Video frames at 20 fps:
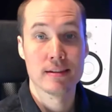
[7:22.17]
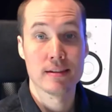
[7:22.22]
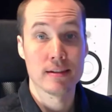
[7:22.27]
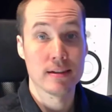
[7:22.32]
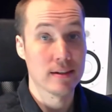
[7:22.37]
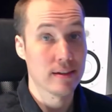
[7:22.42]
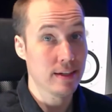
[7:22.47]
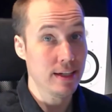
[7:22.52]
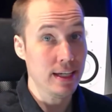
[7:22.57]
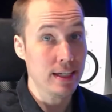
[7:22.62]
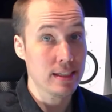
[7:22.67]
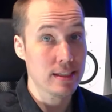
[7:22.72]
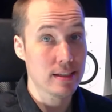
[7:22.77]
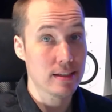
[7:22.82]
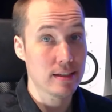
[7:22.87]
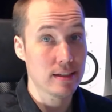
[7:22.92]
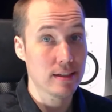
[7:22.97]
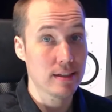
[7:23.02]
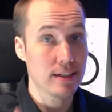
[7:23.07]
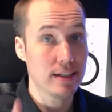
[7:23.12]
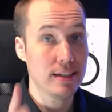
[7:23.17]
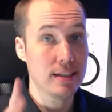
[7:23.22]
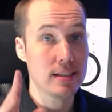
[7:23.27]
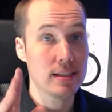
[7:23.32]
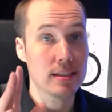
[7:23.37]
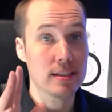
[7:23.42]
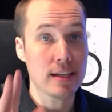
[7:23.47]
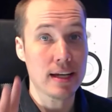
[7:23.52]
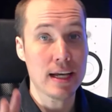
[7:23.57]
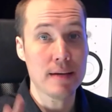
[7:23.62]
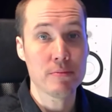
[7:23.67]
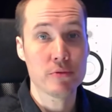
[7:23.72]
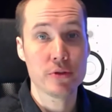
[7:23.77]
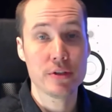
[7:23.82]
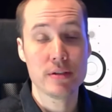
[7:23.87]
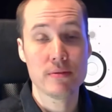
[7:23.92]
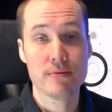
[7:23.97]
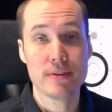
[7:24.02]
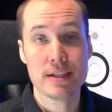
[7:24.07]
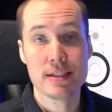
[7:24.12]
Next, it is time to
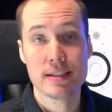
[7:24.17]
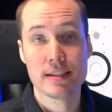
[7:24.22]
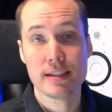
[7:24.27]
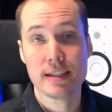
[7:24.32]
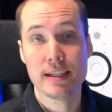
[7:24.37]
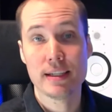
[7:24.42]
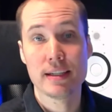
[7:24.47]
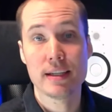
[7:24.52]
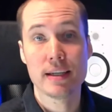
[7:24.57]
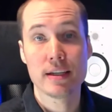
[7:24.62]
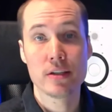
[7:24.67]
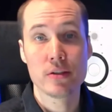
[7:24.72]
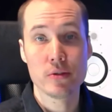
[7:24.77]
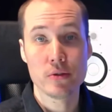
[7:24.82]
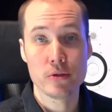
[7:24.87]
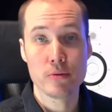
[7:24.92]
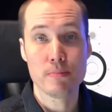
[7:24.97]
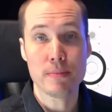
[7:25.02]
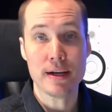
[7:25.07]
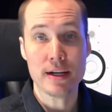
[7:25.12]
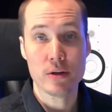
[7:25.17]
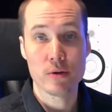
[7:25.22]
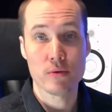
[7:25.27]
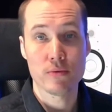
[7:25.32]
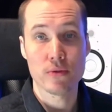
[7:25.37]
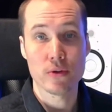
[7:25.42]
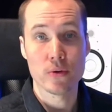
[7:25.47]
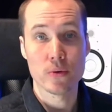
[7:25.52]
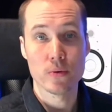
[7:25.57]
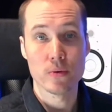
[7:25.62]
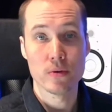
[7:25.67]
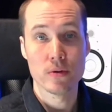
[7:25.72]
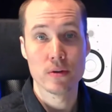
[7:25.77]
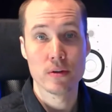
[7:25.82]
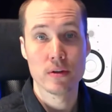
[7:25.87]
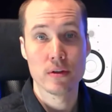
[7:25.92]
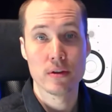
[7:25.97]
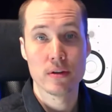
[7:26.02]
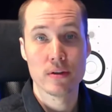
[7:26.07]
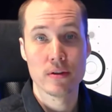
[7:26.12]
invest in a good microphone.
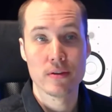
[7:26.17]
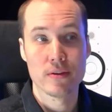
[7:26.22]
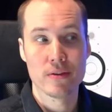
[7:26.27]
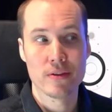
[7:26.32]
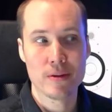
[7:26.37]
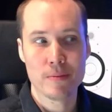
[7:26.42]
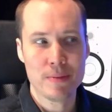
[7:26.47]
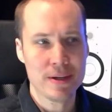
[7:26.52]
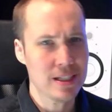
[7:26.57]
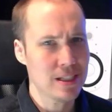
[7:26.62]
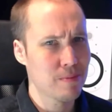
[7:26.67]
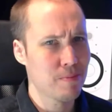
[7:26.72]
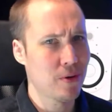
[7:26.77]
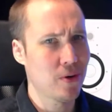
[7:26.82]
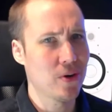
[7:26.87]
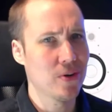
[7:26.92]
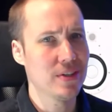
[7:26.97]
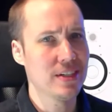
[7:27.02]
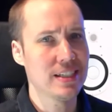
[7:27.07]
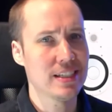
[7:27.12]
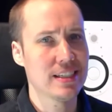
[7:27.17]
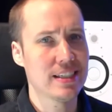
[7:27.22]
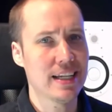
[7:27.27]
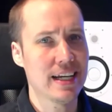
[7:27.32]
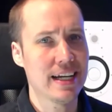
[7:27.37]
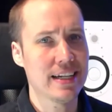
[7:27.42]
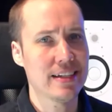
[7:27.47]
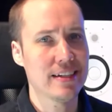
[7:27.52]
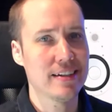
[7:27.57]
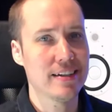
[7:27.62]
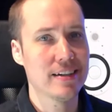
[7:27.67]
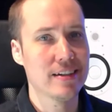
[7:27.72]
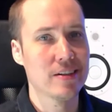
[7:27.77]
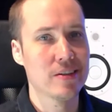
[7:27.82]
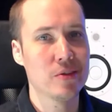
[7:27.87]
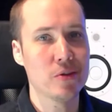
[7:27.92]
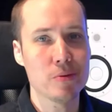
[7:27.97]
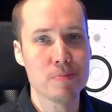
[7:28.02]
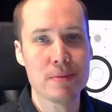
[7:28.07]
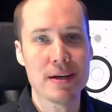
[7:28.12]
The best part is that
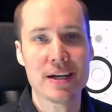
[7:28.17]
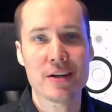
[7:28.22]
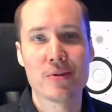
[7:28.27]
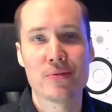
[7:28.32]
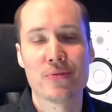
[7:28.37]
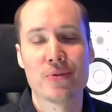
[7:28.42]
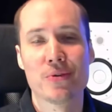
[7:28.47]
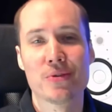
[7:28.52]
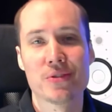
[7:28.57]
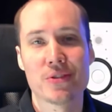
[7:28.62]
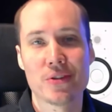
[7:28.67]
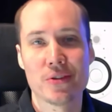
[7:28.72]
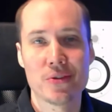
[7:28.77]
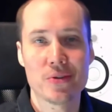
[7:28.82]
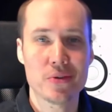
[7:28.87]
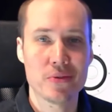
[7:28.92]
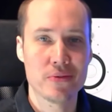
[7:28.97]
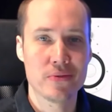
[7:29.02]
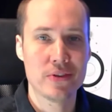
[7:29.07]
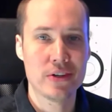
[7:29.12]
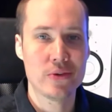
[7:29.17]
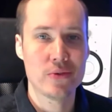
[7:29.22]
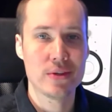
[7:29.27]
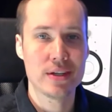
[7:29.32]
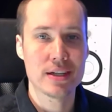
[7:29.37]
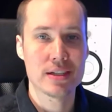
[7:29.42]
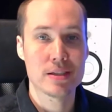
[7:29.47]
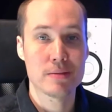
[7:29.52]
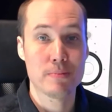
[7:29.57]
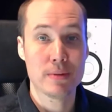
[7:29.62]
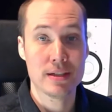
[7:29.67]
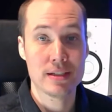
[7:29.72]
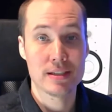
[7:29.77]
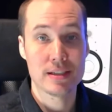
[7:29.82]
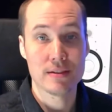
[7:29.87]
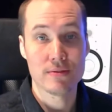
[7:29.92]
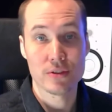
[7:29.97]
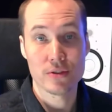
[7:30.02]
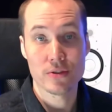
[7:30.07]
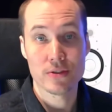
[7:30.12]
good microphones are not very
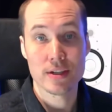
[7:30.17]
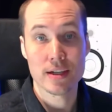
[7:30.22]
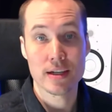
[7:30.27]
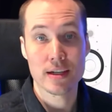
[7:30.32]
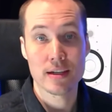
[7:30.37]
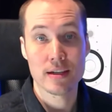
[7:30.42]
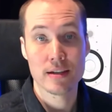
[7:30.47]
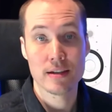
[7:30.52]
expensive today.